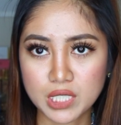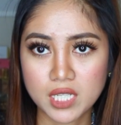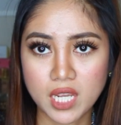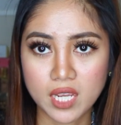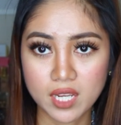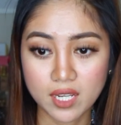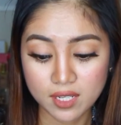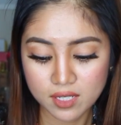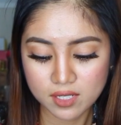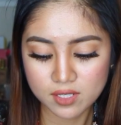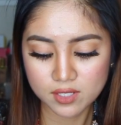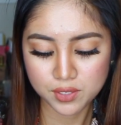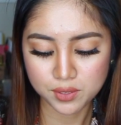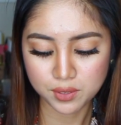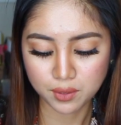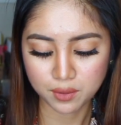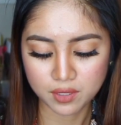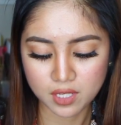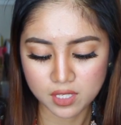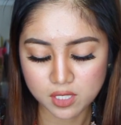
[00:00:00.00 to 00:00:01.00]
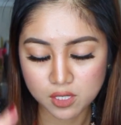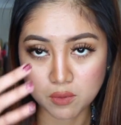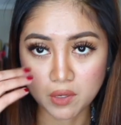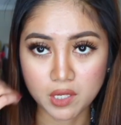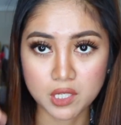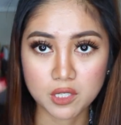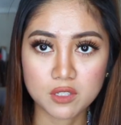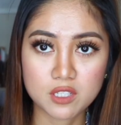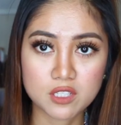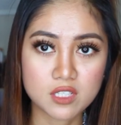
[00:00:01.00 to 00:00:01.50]
day, so that's
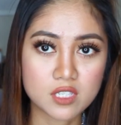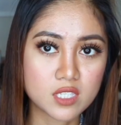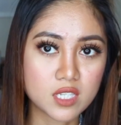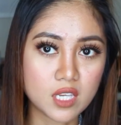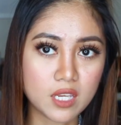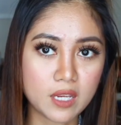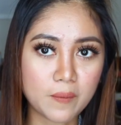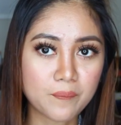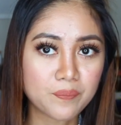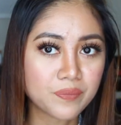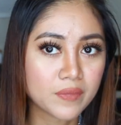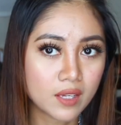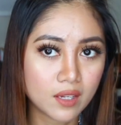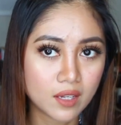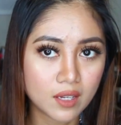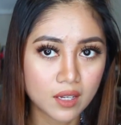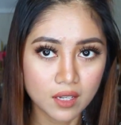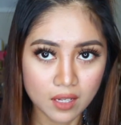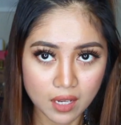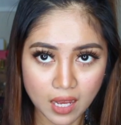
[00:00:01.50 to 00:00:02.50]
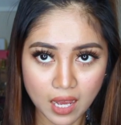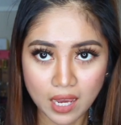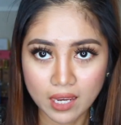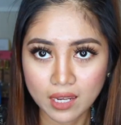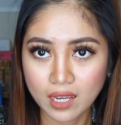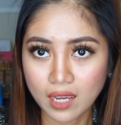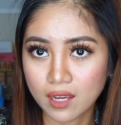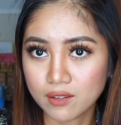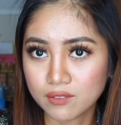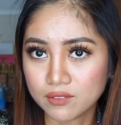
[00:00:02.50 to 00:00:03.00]
why you can see
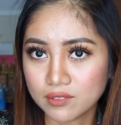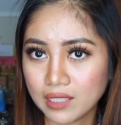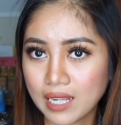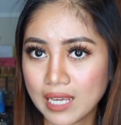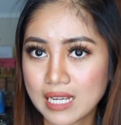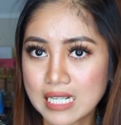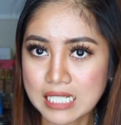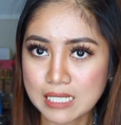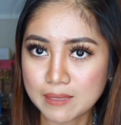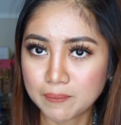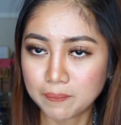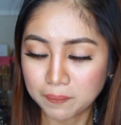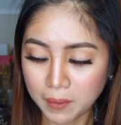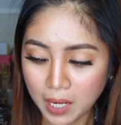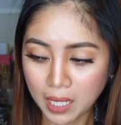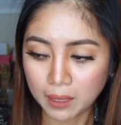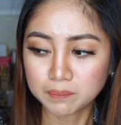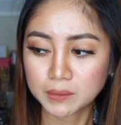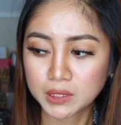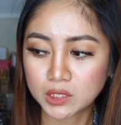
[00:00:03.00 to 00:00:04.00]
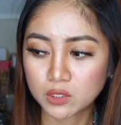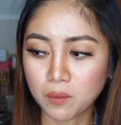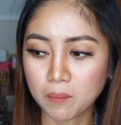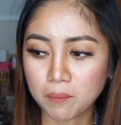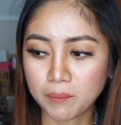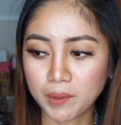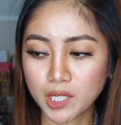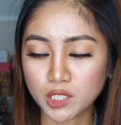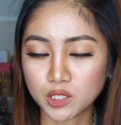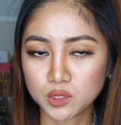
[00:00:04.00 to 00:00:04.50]
I have less bumps
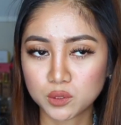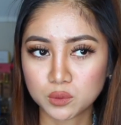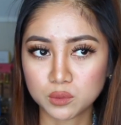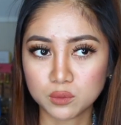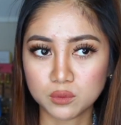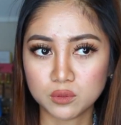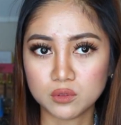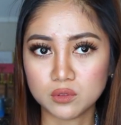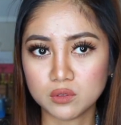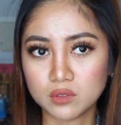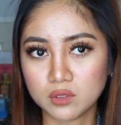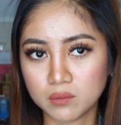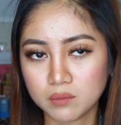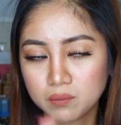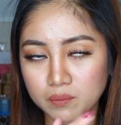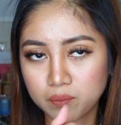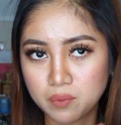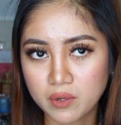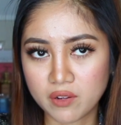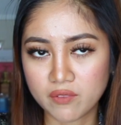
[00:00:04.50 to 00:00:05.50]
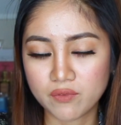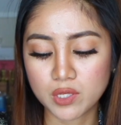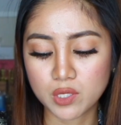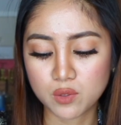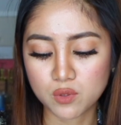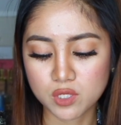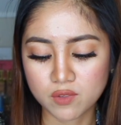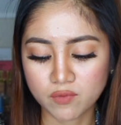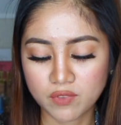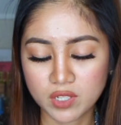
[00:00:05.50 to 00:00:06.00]
compared to the
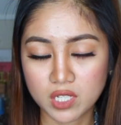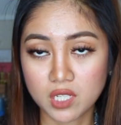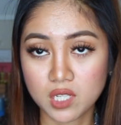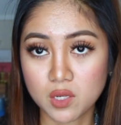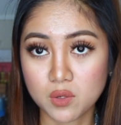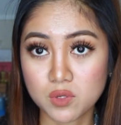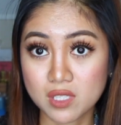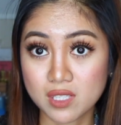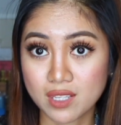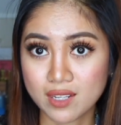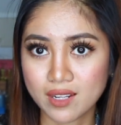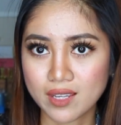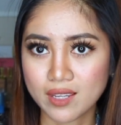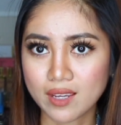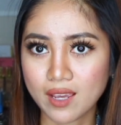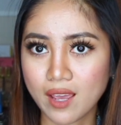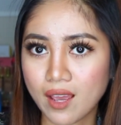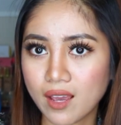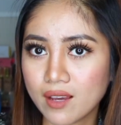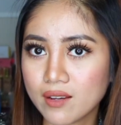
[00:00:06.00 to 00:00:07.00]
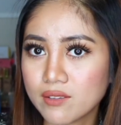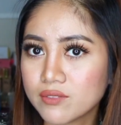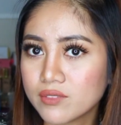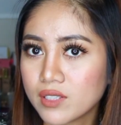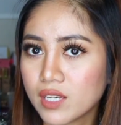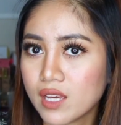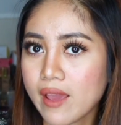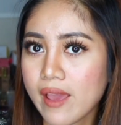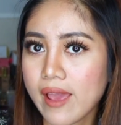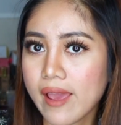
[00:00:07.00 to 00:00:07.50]
previous videos that I have,
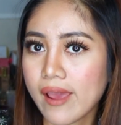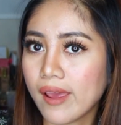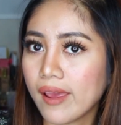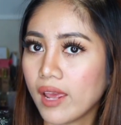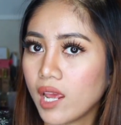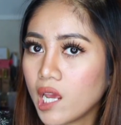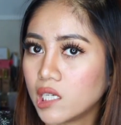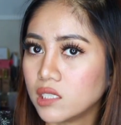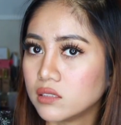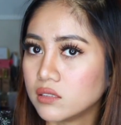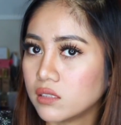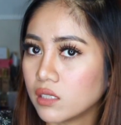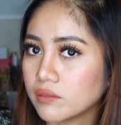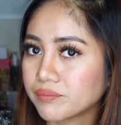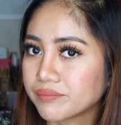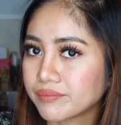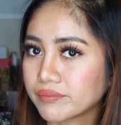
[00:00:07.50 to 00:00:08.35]
and